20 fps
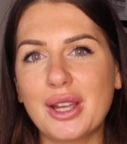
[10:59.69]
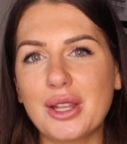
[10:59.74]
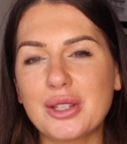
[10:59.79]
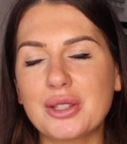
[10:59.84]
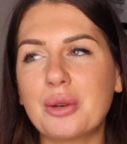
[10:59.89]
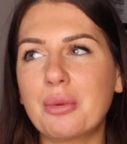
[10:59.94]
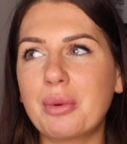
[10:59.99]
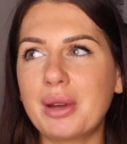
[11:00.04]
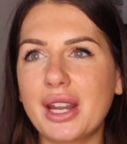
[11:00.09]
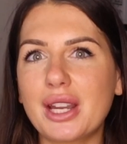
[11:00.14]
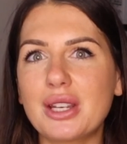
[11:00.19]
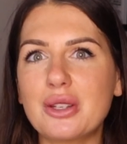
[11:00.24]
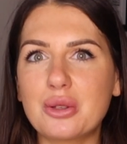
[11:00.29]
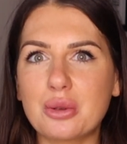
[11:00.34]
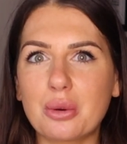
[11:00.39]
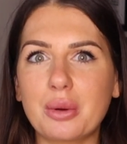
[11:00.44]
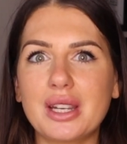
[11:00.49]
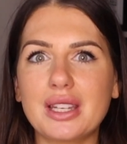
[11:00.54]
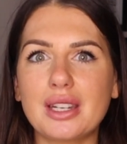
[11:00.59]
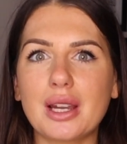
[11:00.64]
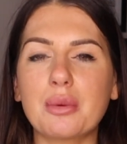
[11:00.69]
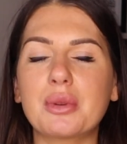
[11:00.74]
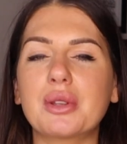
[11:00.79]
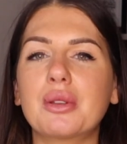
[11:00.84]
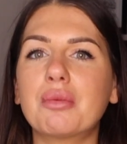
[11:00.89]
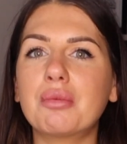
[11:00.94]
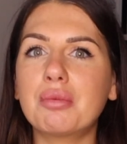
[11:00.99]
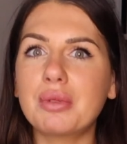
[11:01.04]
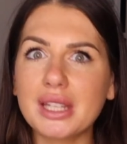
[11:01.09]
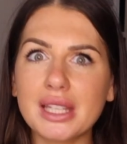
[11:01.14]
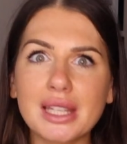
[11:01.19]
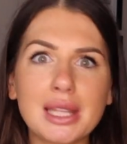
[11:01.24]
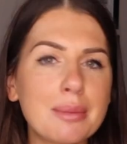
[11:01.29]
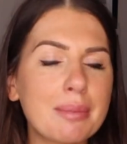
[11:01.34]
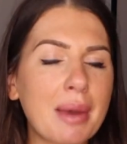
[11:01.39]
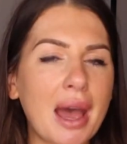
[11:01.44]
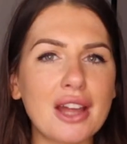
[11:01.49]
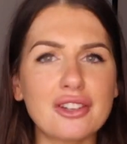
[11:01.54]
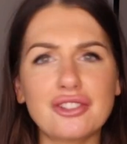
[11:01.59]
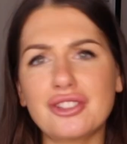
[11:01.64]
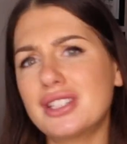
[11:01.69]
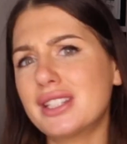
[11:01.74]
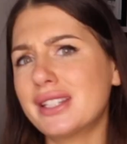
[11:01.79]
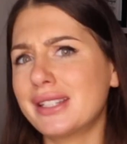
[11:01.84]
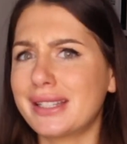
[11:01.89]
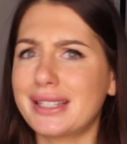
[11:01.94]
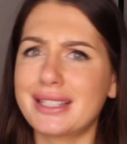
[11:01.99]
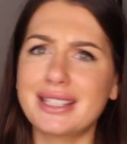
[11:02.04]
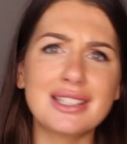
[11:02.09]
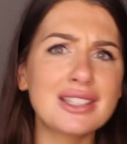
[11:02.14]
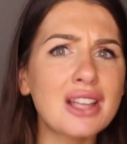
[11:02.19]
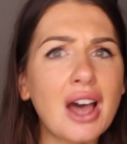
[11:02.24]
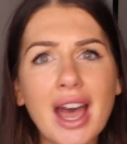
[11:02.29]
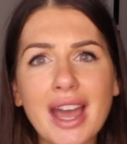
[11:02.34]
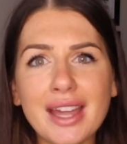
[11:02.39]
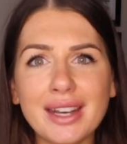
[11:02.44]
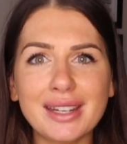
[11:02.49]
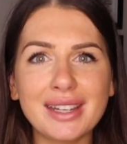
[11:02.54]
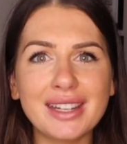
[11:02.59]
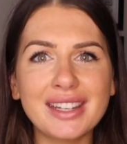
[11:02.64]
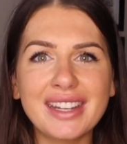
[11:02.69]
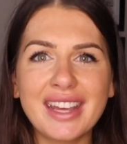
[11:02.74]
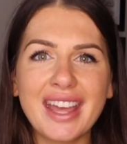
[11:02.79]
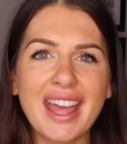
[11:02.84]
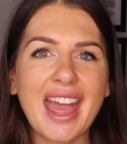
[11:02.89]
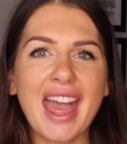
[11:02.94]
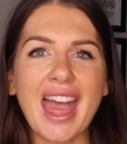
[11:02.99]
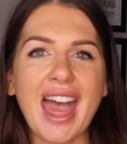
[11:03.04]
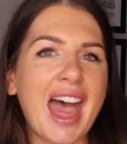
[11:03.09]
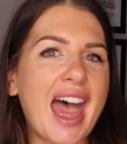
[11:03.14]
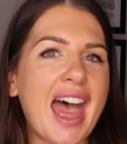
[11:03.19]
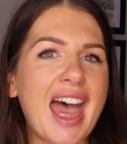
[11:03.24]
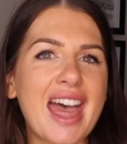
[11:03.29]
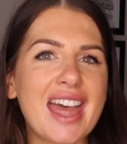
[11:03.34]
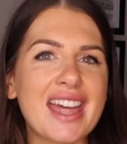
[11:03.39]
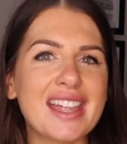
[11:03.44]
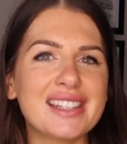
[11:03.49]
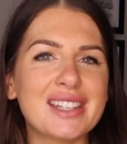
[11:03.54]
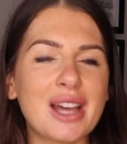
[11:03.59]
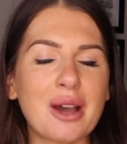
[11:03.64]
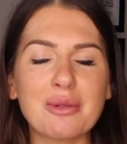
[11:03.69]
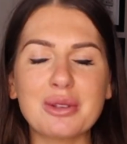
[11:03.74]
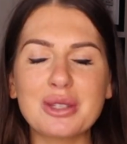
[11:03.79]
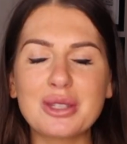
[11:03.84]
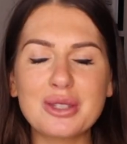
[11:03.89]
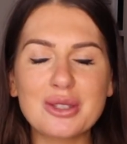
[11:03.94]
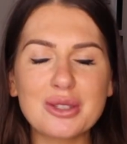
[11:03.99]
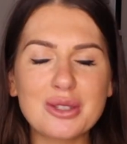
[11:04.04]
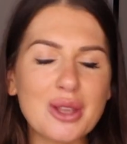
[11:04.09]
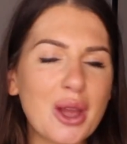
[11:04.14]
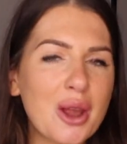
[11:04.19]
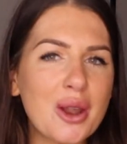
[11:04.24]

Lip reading: So when I joined, I was really passionate and excited, and I was so